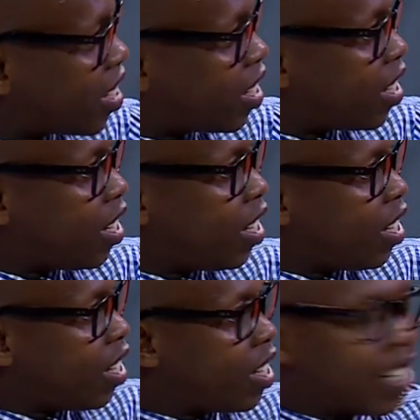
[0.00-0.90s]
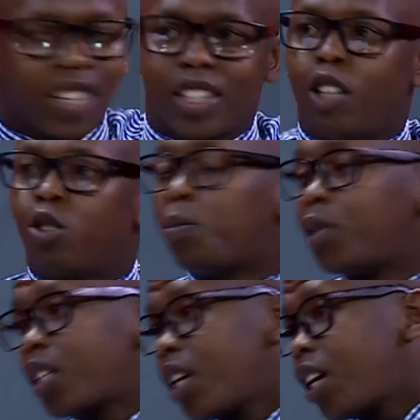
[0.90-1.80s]
than to
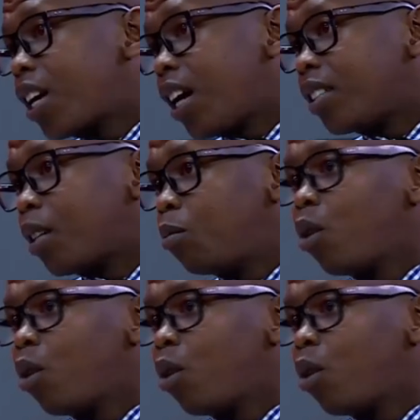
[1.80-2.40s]
betray Christ. I'm